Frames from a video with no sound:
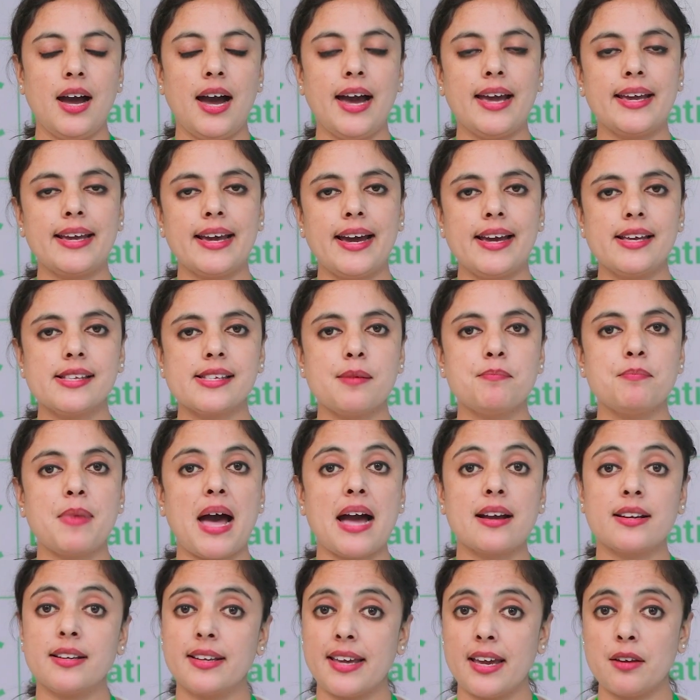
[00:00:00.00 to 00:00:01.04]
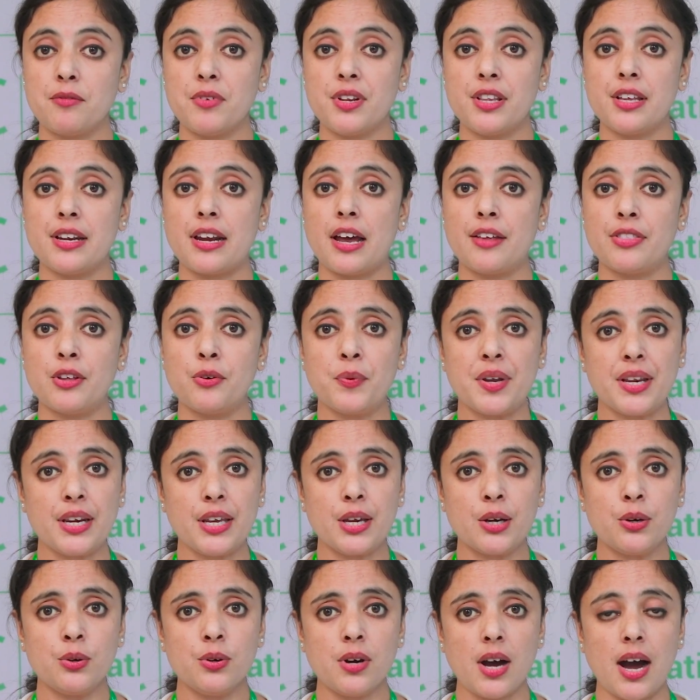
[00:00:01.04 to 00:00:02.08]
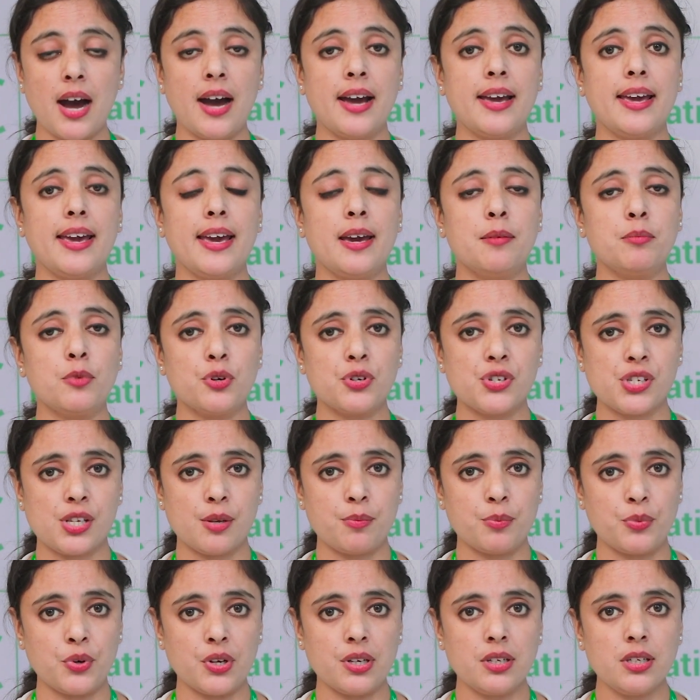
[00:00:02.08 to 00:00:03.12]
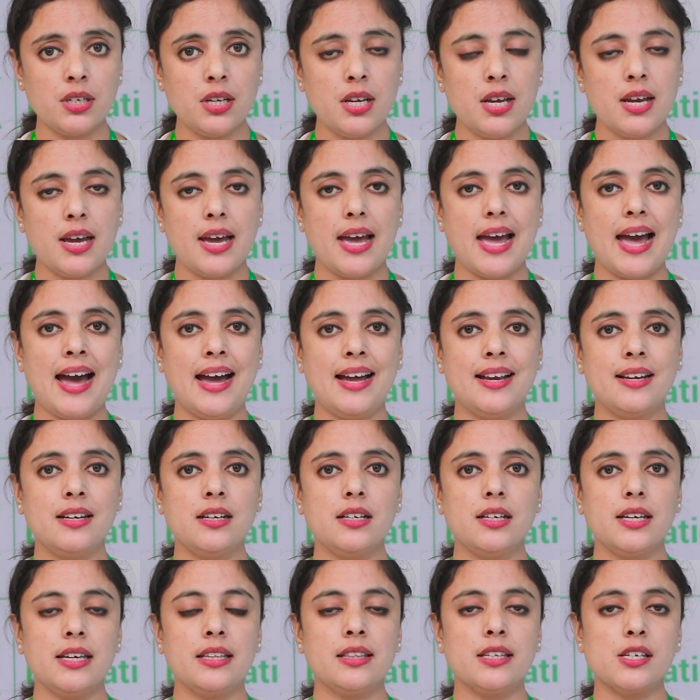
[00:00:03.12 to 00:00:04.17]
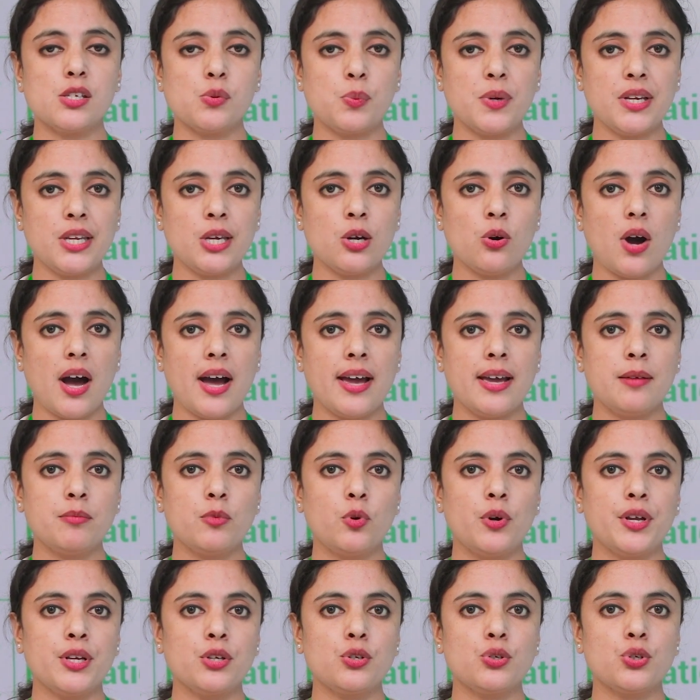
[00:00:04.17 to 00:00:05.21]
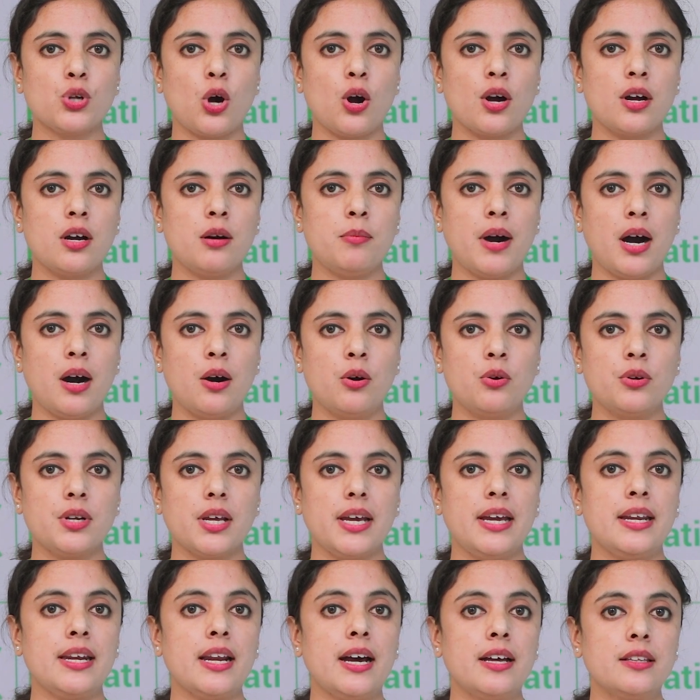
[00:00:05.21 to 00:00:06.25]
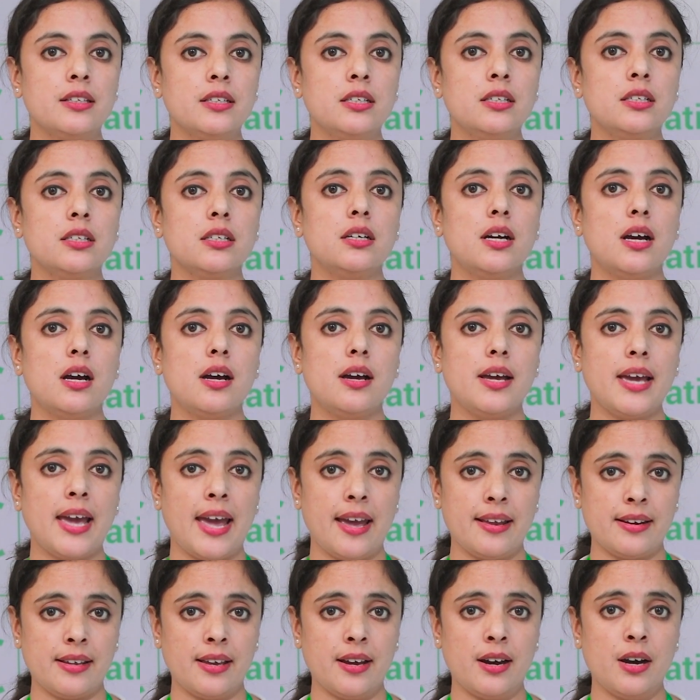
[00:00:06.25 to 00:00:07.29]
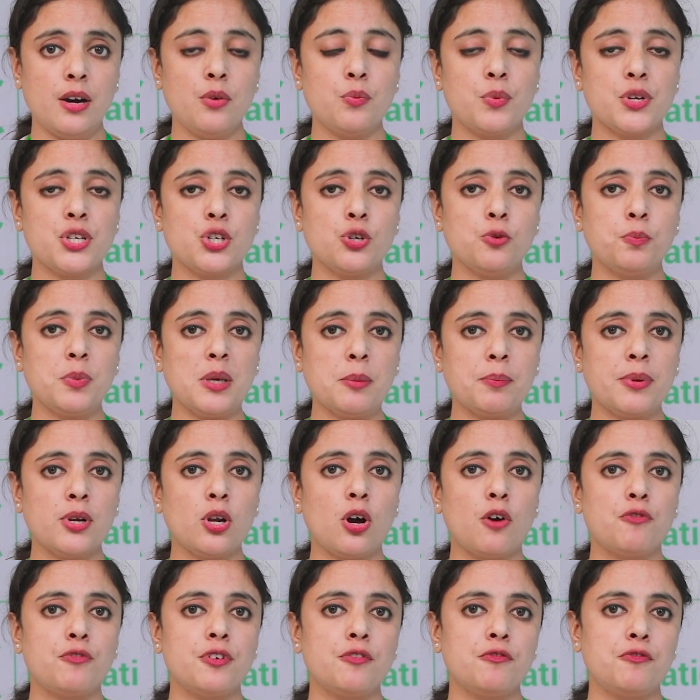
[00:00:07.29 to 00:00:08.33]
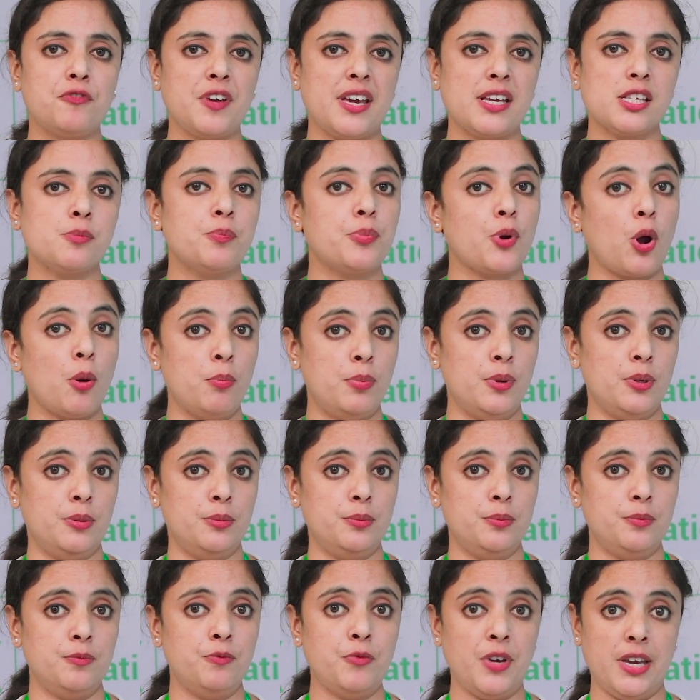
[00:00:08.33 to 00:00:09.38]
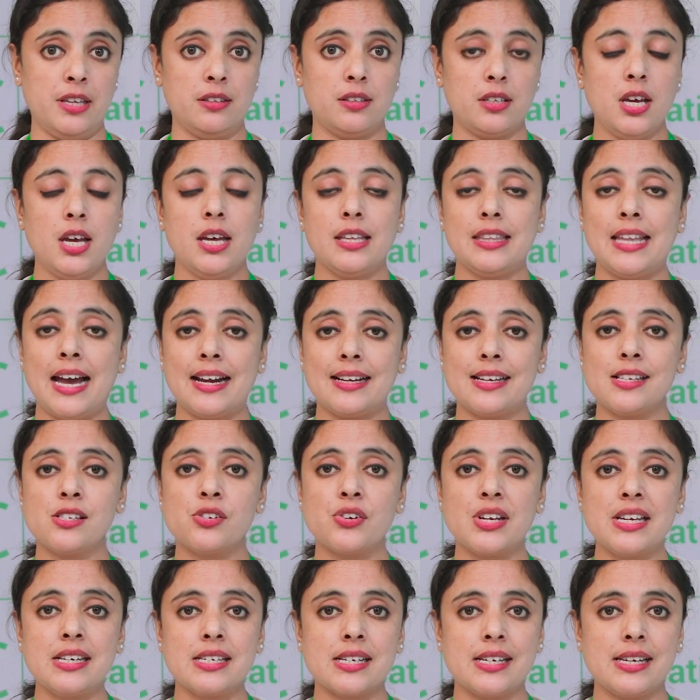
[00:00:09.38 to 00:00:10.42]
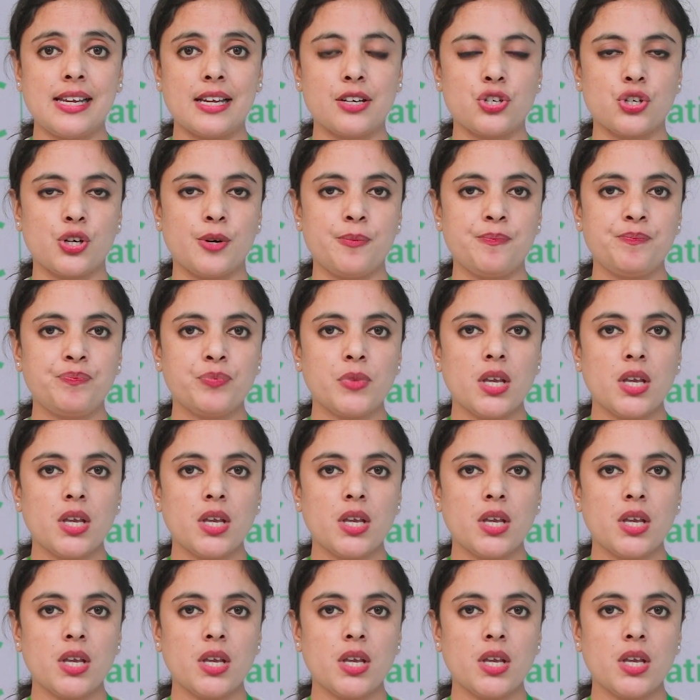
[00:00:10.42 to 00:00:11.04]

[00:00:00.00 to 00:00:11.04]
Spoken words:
Hi guys, I'm back again with another video. I am Gursimran, and in this video I am going to talk about another area which you people often face problem with, that is Retell lecture.